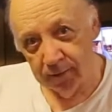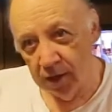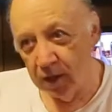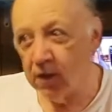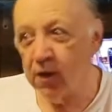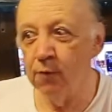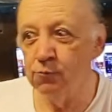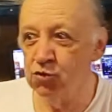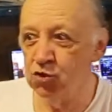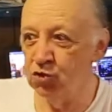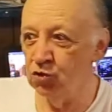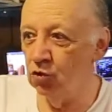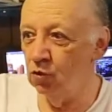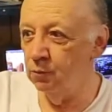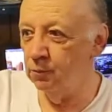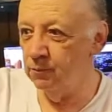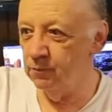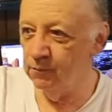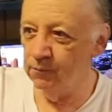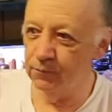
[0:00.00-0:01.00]
and I'm
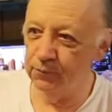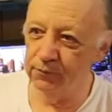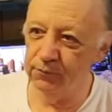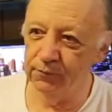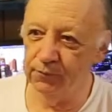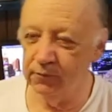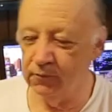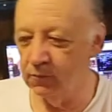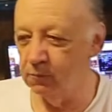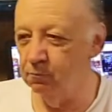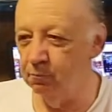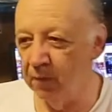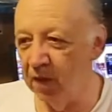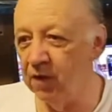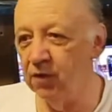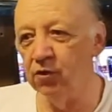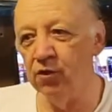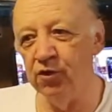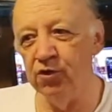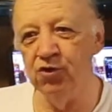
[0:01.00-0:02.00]
still
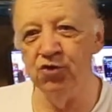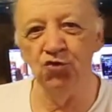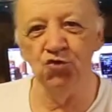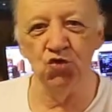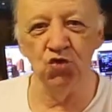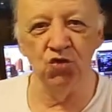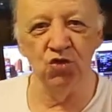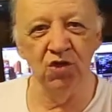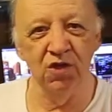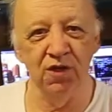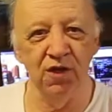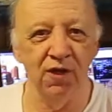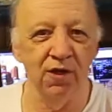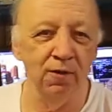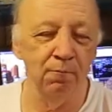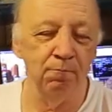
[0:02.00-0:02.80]
mainly using